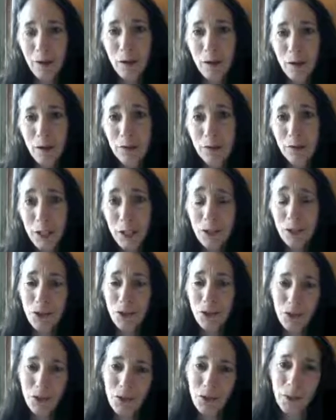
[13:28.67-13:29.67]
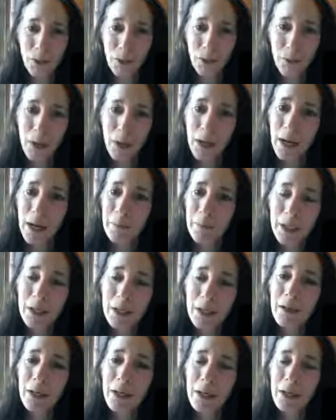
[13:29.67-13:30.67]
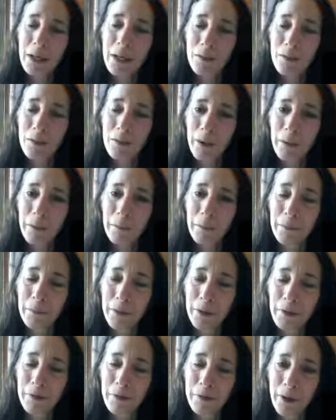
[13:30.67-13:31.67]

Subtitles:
For teachers, what I'm hearing from